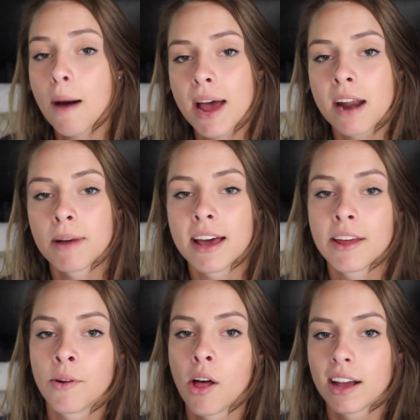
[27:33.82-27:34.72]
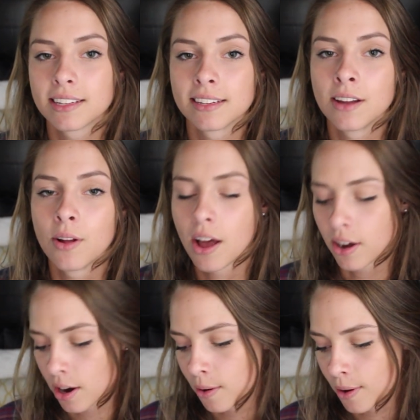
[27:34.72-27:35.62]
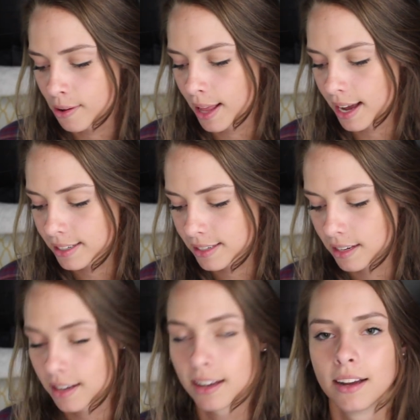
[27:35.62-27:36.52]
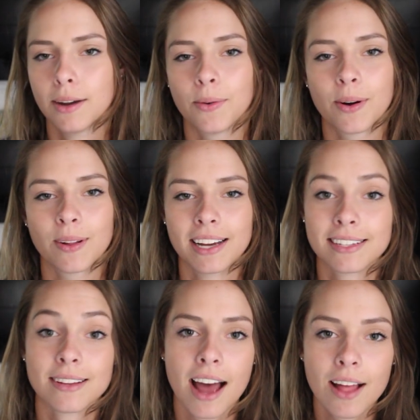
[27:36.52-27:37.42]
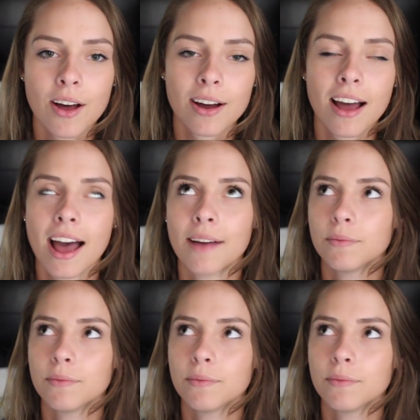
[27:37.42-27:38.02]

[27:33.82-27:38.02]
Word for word: How mad am I that Rolex is no longer a Rolex? A Rolex. How long?